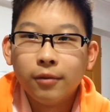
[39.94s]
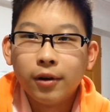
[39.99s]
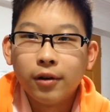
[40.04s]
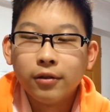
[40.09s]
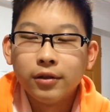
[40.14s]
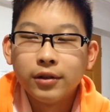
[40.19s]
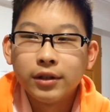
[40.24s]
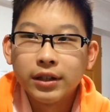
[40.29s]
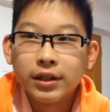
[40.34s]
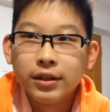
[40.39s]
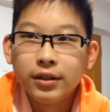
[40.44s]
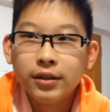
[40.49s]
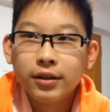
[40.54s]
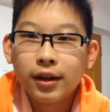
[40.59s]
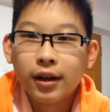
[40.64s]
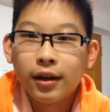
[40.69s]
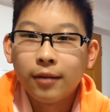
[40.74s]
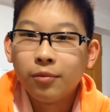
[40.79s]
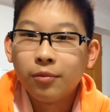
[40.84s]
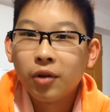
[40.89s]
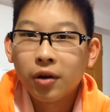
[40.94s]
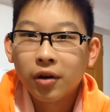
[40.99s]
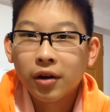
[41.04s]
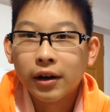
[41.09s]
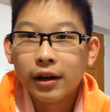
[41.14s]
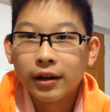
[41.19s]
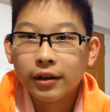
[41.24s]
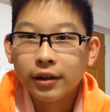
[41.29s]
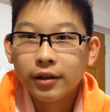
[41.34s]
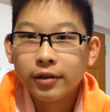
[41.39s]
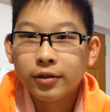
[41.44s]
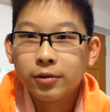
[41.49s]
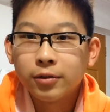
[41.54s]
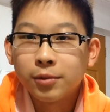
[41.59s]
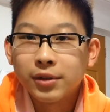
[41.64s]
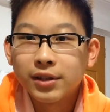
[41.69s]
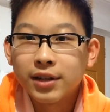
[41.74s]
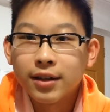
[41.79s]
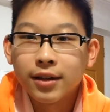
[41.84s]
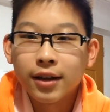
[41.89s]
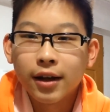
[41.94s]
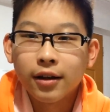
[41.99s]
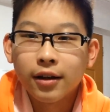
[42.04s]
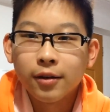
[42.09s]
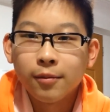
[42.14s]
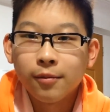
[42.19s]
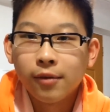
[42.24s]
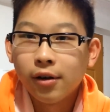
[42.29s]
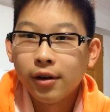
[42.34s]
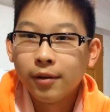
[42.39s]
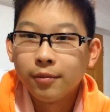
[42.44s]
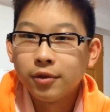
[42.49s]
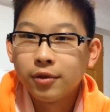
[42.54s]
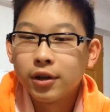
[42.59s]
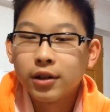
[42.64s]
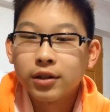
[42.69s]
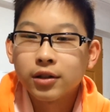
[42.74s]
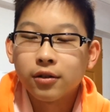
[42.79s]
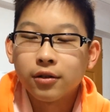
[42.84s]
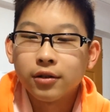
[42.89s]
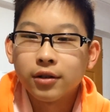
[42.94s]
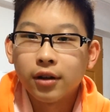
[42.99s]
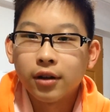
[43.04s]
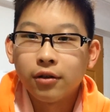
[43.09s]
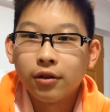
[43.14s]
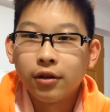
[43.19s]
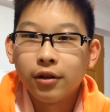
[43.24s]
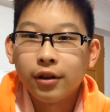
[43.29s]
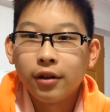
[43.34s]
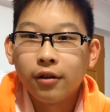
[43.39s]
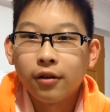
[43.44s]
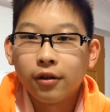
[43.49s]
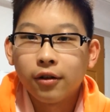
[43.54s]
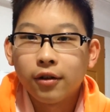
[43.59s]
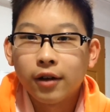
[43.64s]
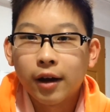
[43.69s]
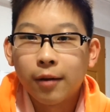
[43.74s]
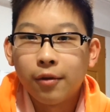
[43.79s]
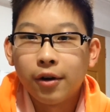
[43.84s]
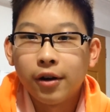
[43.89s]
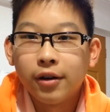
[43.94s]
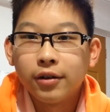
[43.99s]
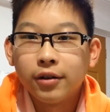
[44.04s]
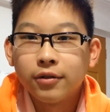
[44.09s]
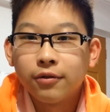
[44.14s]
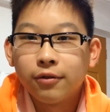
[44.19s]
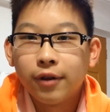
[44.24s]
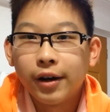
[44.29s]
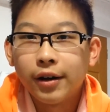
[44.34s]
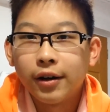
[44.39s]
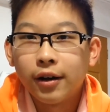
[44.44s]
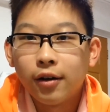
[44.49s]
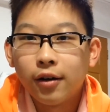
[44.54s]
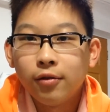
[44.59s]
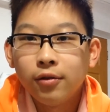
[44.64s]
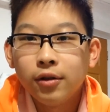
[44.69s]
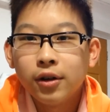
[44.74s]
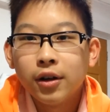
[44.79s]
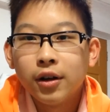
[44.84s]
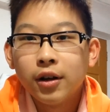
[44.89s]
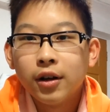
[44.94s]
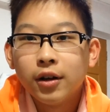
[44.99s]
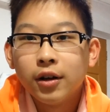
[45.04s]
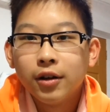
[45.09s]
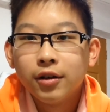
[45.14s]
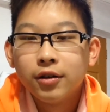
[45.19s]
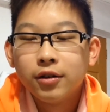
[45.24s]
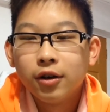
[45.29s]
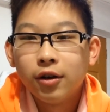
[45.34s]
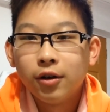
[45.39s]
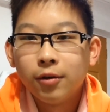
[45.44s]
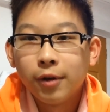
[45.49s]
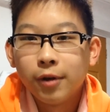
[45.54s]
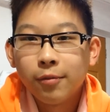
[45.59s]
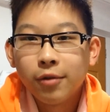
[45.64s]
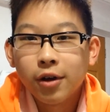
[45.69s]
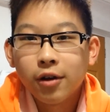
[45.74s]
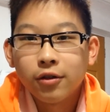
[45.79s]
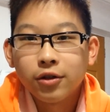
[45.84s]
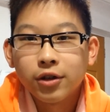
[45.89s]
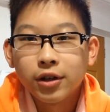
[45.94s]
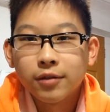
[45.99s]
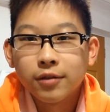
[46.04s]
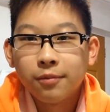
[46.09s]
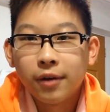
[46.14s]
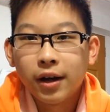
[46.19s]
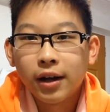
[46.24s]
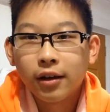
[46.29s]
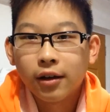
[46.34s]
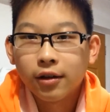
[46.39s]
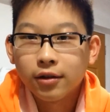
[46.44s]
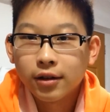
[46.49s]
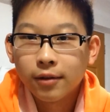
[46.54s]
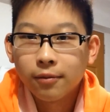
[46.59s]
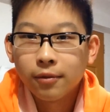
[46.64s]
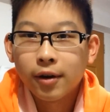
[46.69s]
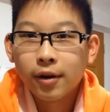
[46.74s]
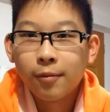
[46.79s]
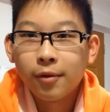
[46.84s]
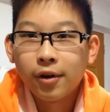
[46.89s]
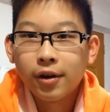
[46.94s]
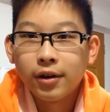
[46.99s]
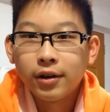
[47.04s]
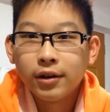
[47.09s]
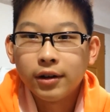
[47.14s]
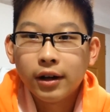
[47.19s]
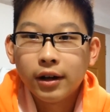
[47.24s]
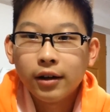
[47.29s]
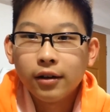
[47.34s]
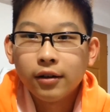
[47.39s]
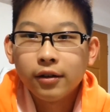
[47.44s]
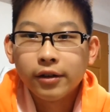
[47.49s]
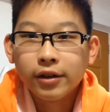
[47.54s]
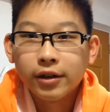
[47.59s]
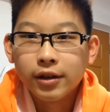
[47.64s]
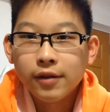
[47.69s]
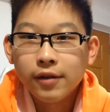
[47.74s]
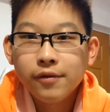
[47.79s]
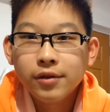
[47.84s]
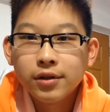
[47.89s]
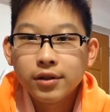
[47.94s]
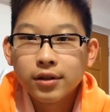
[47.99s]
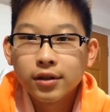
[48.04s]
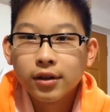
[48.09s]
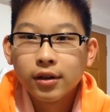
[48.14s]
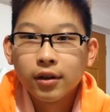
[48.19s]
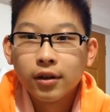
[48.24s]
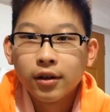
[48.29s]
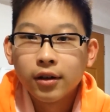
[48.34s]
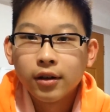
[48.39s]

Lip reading: how to say, I'm not collecting Super Sentai anymore. I'm just concentrating on Kamen Riders right now. So maybe I'll just buy some Kamen Rider gifts.